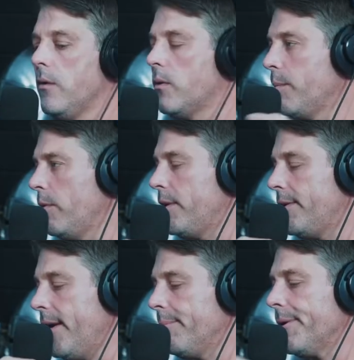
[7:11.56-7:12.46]
when I moved to
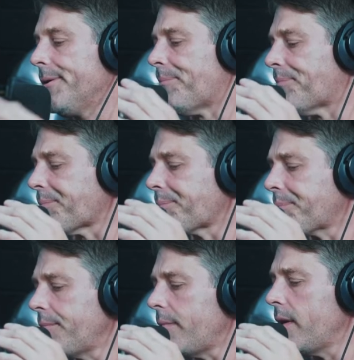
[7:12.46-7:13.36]
Tampa,
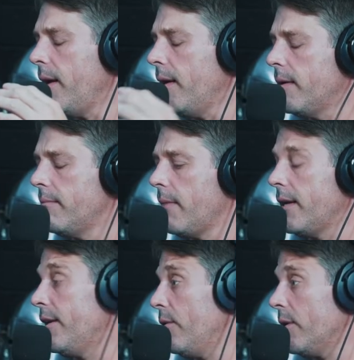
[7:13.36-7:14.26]
um, I
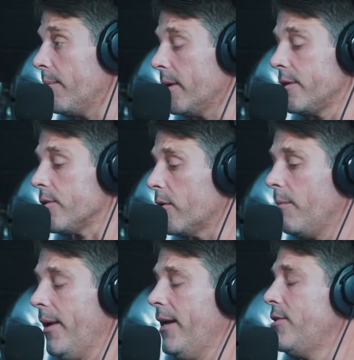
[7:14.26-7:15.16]
didn't know anybody, so I
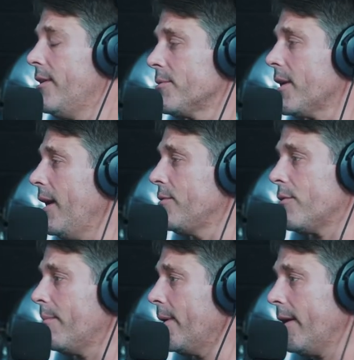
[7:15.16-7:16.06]
called my agent and I was like, "Hey, is
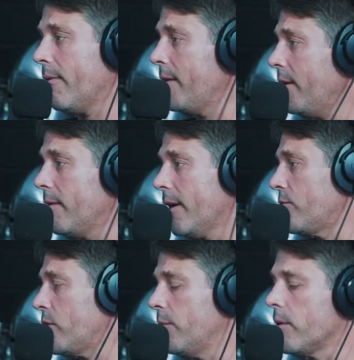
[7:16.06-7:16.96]
there anybody around here I can
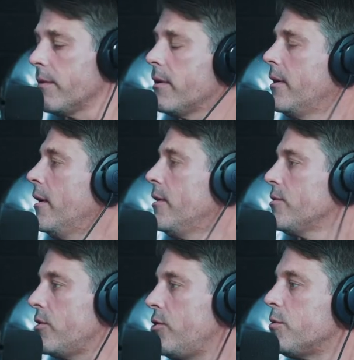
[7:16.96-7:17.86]
train with?"
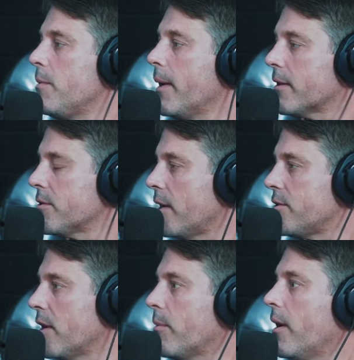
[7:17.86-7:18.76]
So he shoots me back this guy's
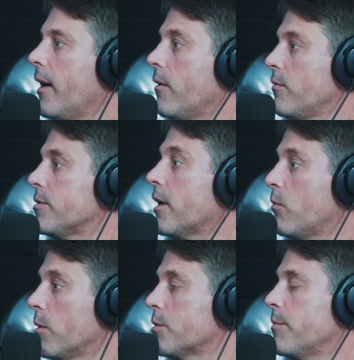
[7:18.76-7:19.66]
number. Hey, I heard this guy
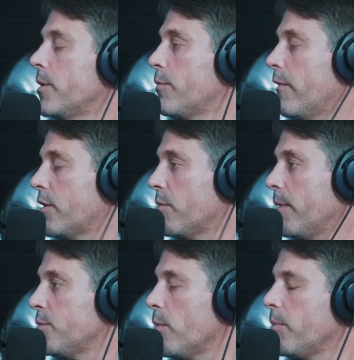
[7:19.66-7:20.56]
works with a bunch of professional
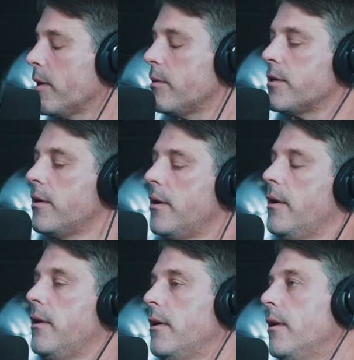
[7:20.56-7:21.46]
baseball players.
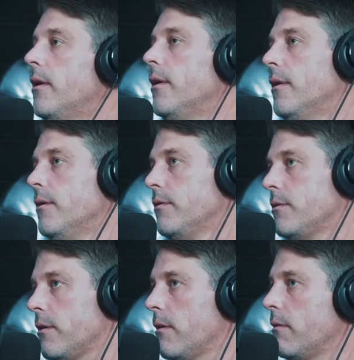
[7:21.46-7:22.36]

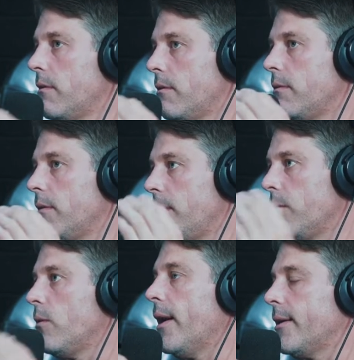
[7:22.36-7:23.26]
So I didn't
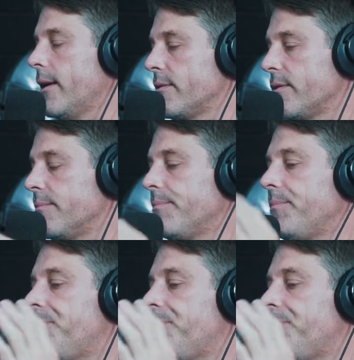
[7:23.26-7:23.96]
hold that against him